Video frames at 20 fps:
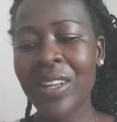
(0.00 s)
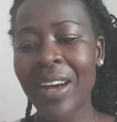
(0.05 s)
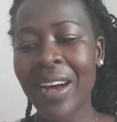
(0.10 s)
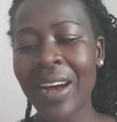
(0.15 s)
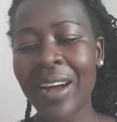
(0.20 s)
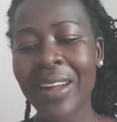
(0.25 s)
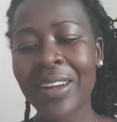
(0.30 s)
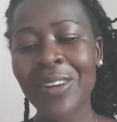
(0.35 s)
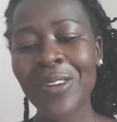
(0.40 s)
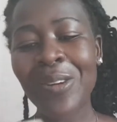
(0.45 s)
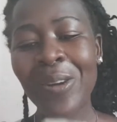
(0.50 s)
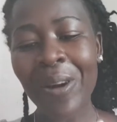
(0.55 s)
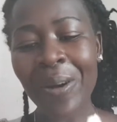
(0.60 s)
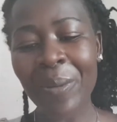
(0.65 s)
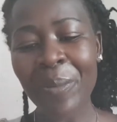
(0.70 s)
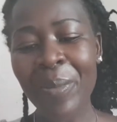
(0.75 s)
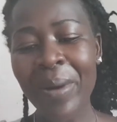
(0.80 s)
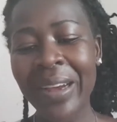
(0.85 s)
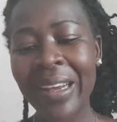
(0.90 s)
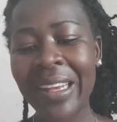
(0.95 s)
her,
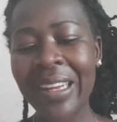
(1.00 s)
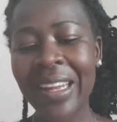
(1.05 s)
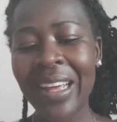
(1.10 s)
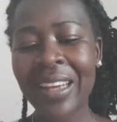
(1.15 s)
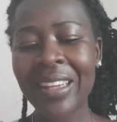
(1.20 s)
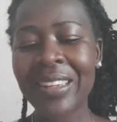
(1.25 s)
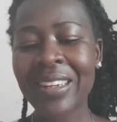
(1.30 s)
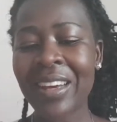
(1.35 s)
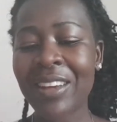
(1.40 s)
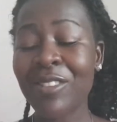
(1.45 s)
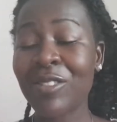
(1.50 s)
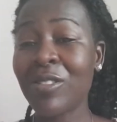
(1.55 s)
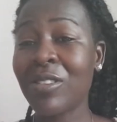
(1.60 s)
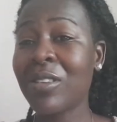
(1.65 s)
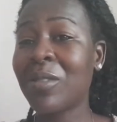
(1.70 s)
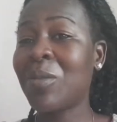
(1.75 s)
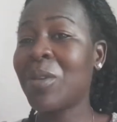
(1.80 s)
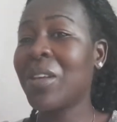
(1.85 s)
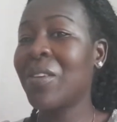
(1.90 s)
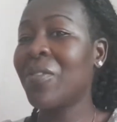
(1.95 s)
no, mine, it has
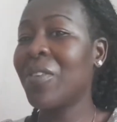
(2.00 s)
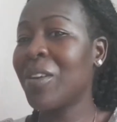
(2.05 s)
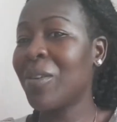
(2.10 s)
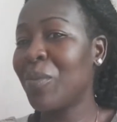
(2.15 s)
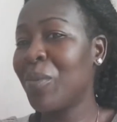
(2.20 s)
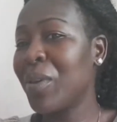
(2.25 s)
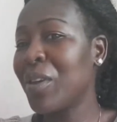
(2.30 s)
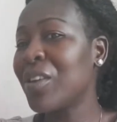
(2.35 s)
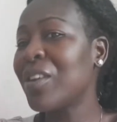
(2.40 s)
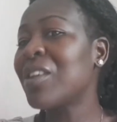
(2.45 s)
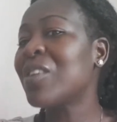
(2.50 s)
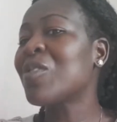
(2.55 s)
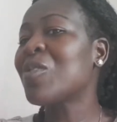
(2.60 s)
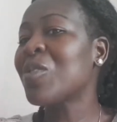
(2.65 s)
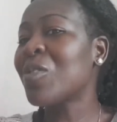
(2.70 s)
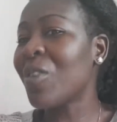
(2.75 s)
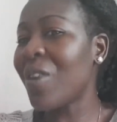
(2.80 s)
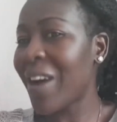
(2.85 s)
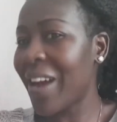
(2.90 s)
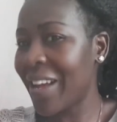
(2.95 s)
not even been
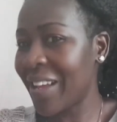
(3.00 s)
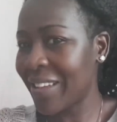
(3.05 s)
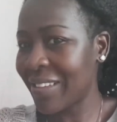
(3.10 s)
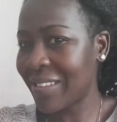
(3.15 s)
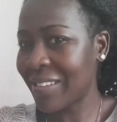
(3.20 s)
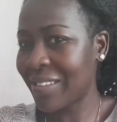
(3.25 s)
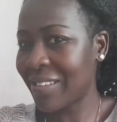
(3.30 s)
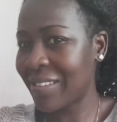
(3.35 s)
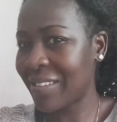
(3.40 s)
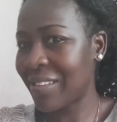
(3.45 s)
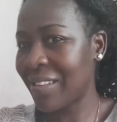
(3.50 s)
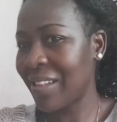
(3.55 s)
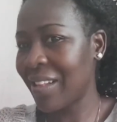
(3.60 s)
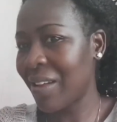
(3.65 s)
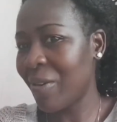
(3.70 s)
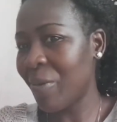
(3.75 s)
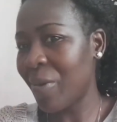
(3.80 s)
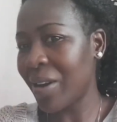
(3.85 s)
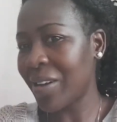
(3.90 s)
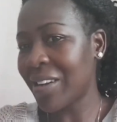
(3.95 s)
twice
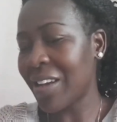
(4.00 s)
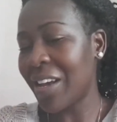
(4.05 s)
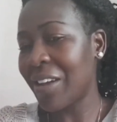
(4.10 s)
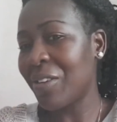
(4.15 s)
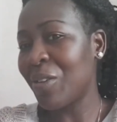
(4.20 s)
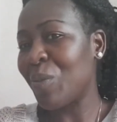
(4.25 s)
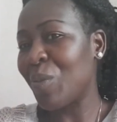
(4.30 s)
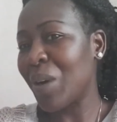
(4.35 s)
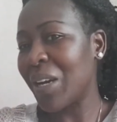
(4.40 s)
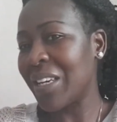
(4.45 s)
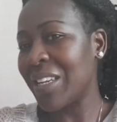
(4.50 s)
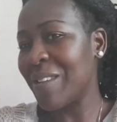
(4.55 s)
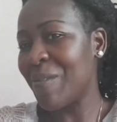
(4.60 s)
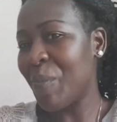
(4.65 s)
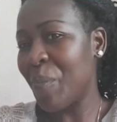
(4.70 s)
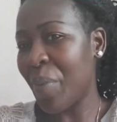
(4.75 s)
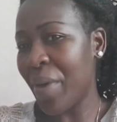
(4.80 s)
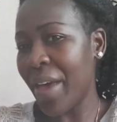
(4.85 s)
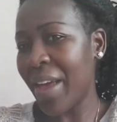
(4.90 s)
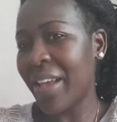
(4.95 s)
what I normally
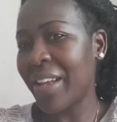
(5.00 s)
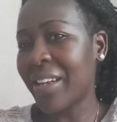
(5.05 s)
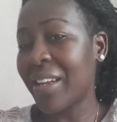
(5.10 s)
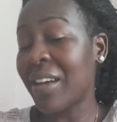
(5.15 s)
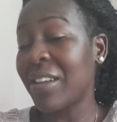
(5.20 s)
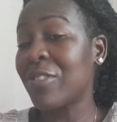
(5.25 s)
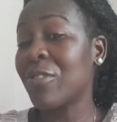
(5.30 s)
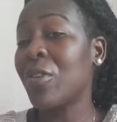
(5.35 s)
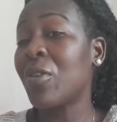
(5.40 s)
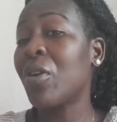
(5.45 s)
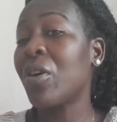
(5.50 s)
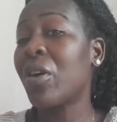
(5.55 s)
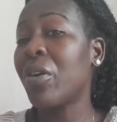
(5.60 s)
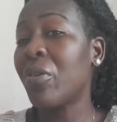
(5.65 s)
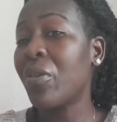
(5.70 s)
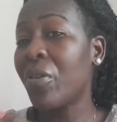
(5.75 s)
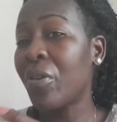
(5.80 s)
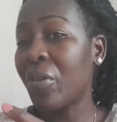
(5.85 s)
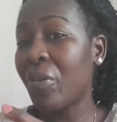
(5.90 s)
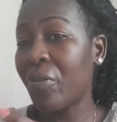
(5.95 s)
pay. It has,
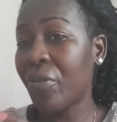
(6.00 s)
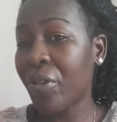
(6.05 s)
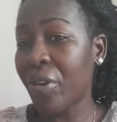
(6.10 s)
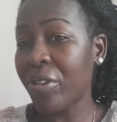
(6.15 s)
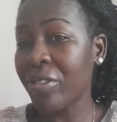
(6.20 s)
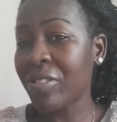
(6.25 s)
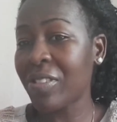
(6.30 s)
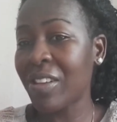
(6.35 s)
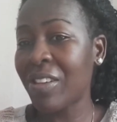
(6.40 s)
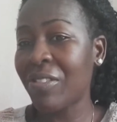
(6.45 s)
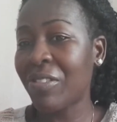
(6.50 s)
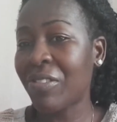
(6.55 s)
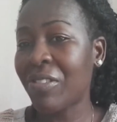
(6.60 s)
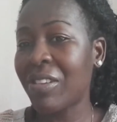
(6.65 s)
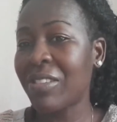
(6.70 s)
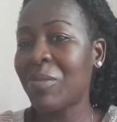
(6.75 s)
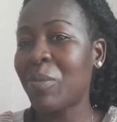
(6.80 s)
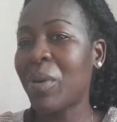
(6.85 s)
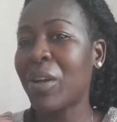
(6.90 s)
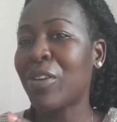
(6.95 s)
of course,
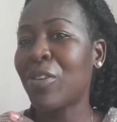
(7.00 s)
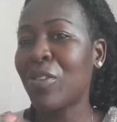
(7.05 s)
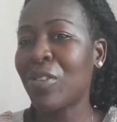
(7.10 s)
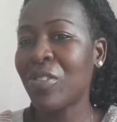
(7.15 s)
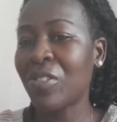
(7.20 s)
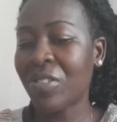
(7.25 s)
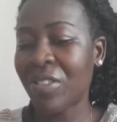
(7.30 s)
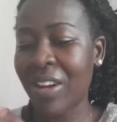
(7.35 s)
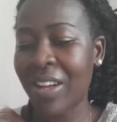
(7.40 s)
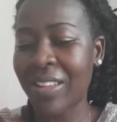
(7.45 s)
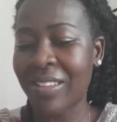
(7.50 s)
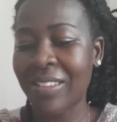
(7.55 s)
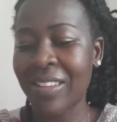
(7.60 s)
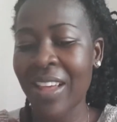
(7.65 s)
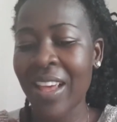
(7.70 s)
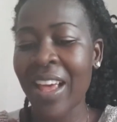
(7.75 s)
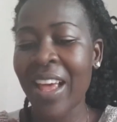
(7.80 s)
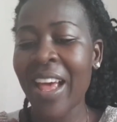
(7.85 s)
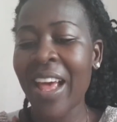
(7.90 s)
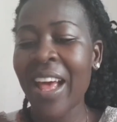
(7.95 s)
increased, but not twice.
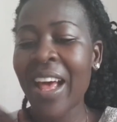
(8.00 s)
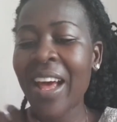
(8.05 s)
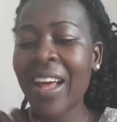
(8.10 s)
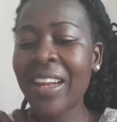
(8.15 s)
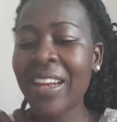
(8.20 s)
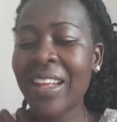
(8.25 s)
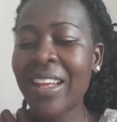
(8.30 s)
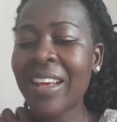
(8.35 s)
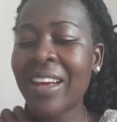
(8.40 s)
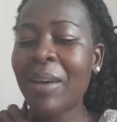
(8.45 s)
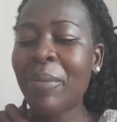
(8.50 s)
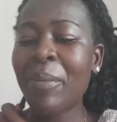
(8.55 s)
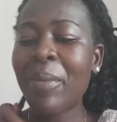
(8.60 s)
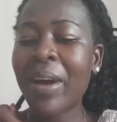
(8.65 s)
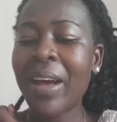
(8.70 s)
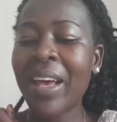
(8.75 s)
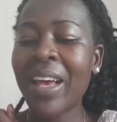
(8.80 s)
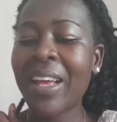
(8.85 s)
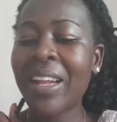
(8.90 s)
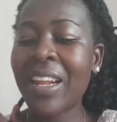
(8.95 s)
And here are
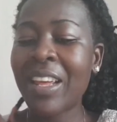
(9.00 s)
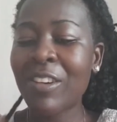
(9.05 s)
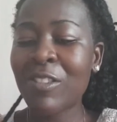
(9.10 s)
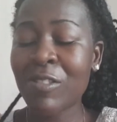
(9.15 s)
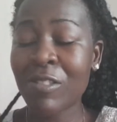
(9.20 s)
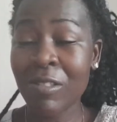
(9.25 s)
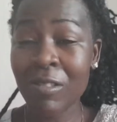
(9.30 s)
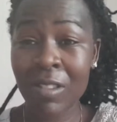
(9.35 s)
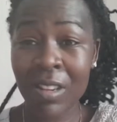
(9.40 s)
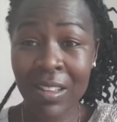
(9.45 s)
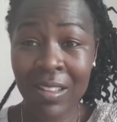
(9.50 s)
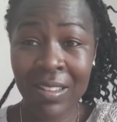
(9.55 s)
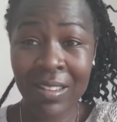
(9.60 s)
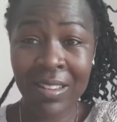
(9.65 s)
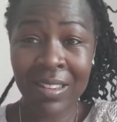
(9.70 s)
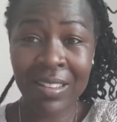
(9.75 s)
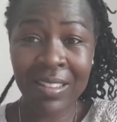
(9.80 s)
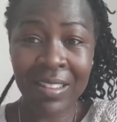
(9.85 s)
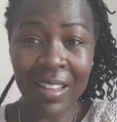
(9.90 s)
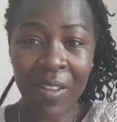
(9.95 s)
my
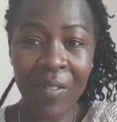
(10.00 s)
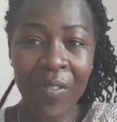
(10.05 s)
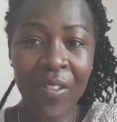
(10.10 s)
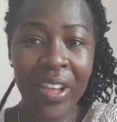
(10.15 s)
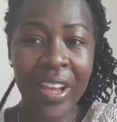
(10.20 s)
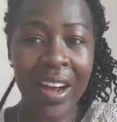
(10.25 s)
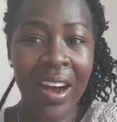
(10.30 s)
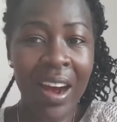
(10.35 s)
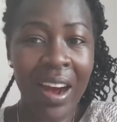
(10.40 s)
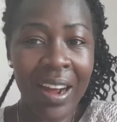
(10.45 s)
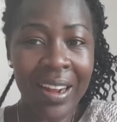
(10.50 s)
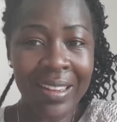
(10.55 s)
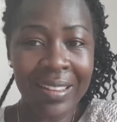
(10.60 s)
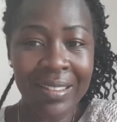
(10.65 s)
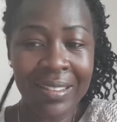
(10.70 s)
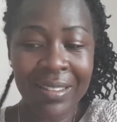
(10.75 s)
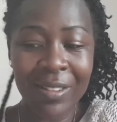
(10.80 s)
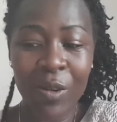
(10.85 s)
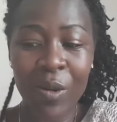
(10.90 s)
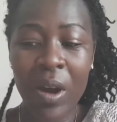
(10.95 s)
electricity saving
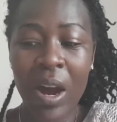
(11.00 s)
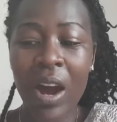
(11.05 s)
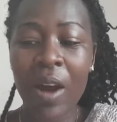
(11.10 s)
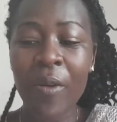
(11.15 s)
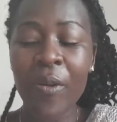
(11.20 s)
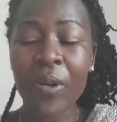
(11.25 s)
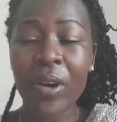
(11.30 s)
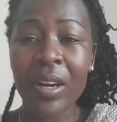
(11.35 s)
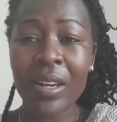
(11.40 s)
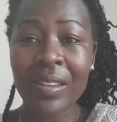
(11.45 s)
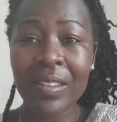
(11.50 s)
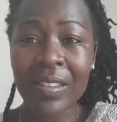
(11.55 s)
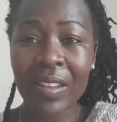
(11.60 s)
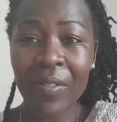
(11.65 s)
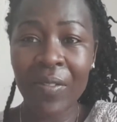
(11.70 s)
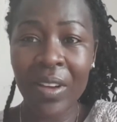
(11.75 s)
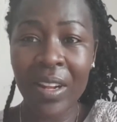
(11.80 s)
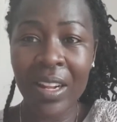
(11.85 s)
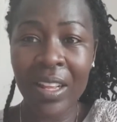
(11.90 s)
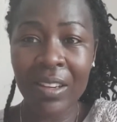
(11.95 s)
hacks, or how you can
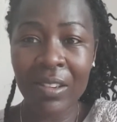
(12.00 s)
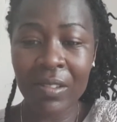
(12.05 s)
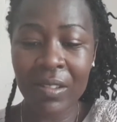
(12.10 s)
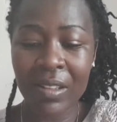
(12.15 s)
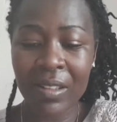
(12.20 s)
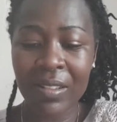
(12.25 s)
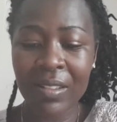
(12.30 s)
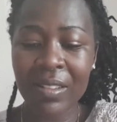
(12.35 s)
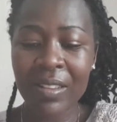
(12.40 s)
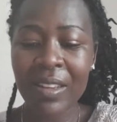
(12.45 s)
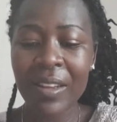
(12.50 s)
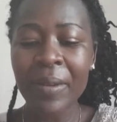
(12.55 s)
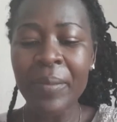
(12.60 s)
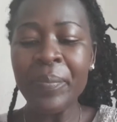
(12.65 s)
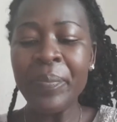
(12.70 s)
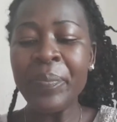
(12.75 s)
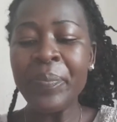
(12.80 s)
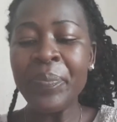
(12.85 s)
save electricity.